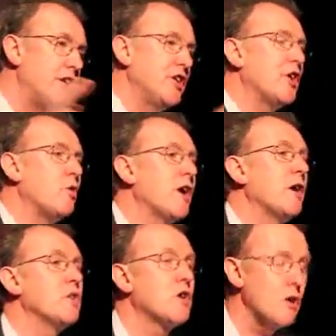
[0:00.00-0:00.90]
and the other
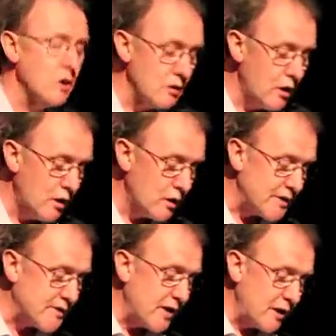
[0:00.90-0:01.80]
what I would call,
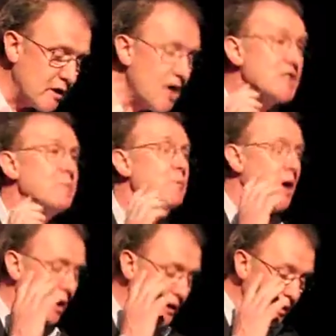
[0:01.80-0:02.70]
let's say,
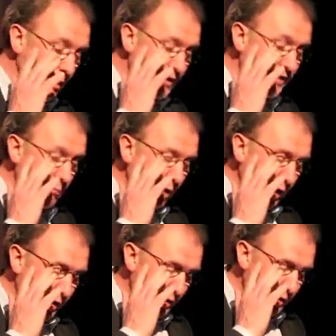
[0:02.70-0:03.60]
cosmopolitan or
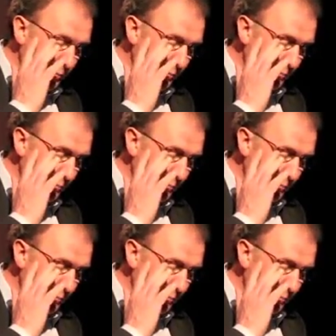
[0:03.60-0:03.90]
assimilated.